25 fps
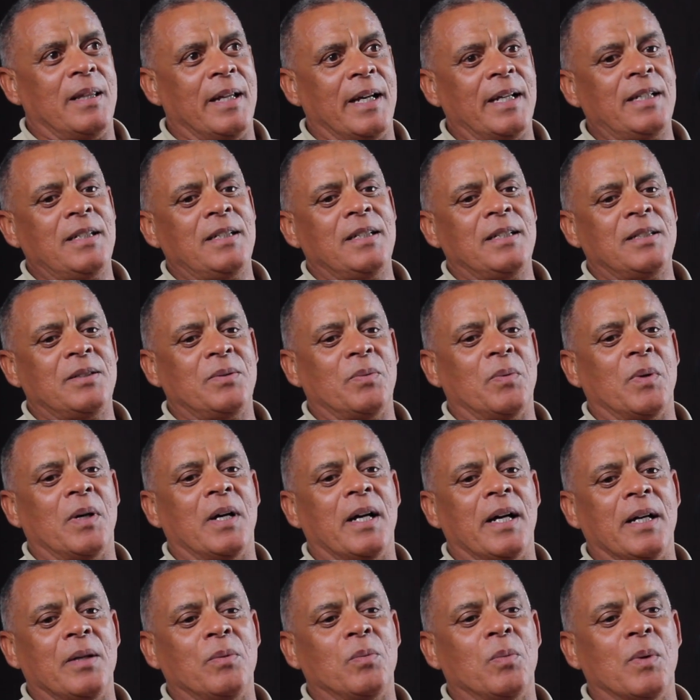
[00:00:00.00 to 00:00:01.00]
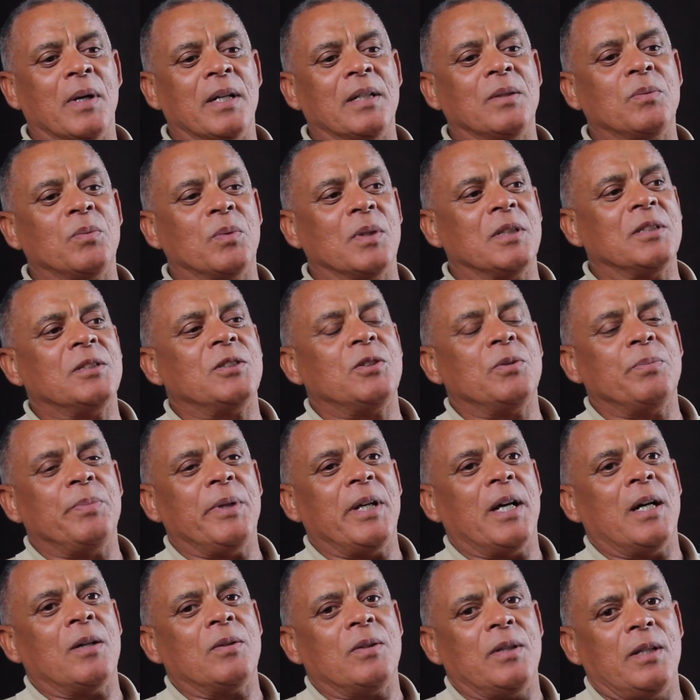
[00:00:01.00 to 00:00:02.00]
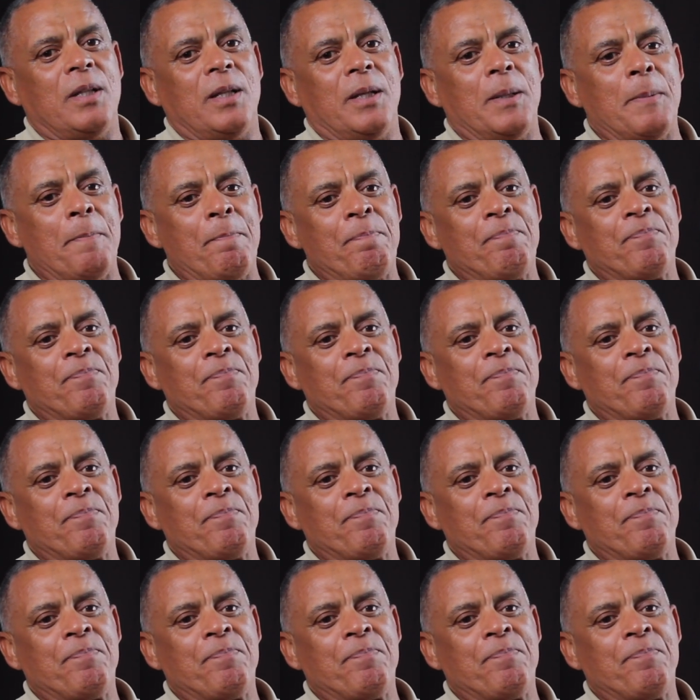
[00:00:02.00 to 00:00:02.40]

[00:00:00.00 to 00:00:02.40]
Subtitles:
that is why one wants to be out there.